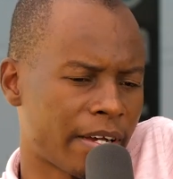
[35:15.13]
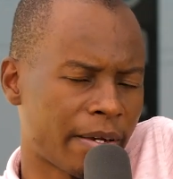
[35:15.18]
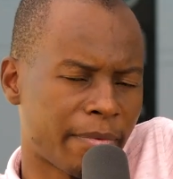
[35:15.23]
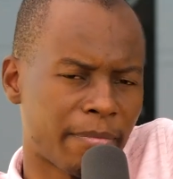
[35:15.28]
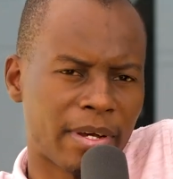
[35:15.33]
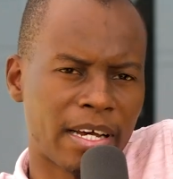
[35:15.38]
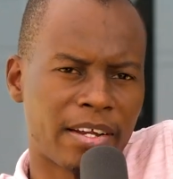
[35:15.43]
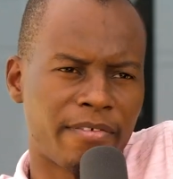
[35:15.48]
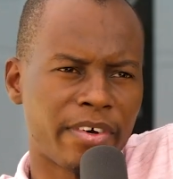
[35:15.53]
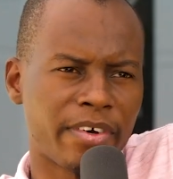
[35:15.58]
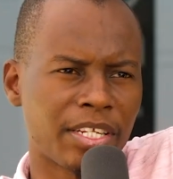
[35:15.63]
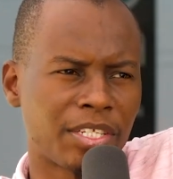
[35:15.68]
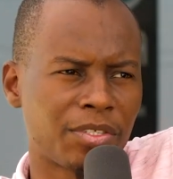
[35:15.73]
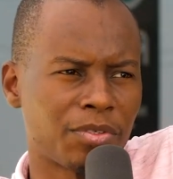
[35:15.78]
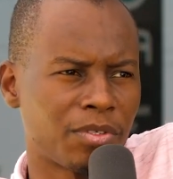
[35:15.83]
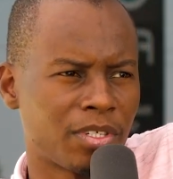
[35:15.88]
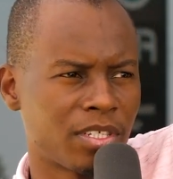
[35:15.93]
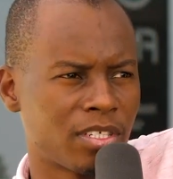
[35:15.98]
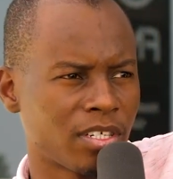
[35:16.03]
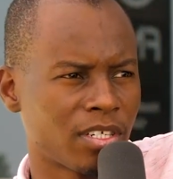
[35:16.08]
advice
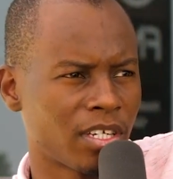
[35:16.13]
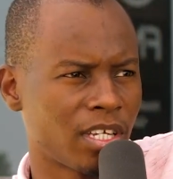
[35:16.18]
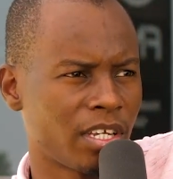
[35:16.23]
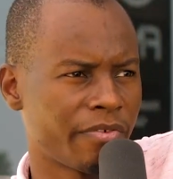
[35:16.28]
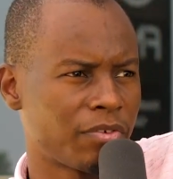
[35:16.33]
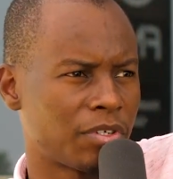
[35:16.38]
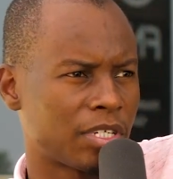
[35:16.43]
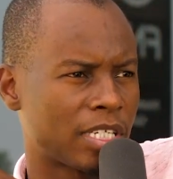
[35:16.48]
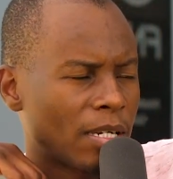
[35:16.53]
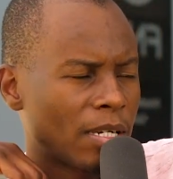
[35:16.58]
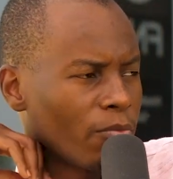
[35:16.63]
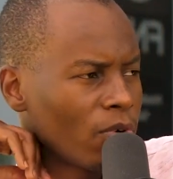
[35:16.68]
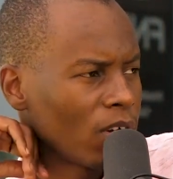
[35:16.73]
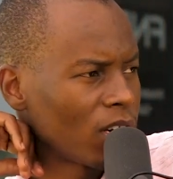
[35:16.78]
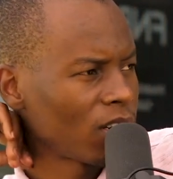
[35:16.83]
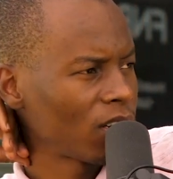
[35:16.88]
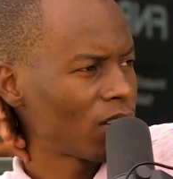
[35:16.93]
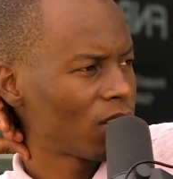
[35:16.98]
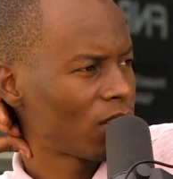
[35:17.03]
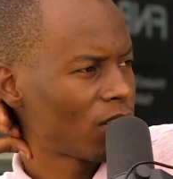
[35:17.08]
you'd give to
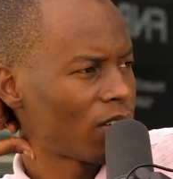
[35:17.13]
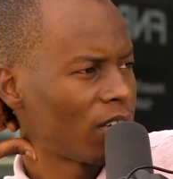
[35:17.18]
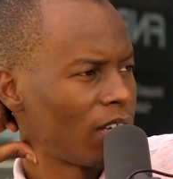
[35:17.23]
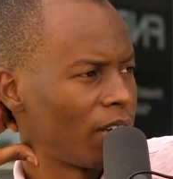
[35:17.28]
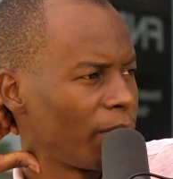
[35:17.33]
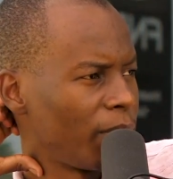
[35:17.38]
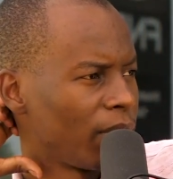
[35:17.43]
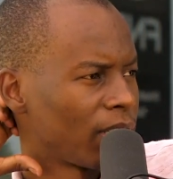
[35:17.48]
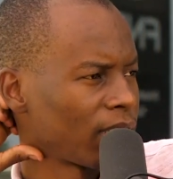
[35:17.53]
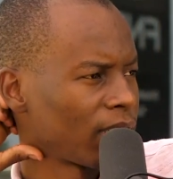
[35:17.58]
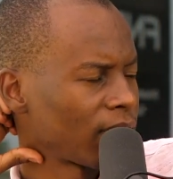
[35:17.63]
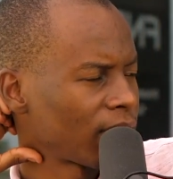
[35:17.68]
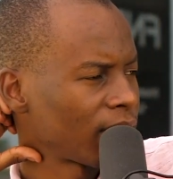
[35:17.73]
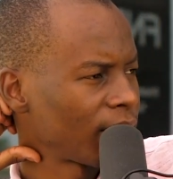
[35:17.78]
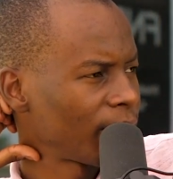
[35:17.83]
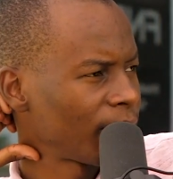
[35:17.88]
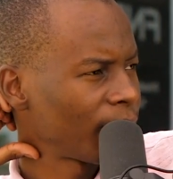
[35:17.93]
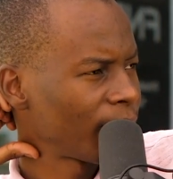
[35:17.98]
someone in business?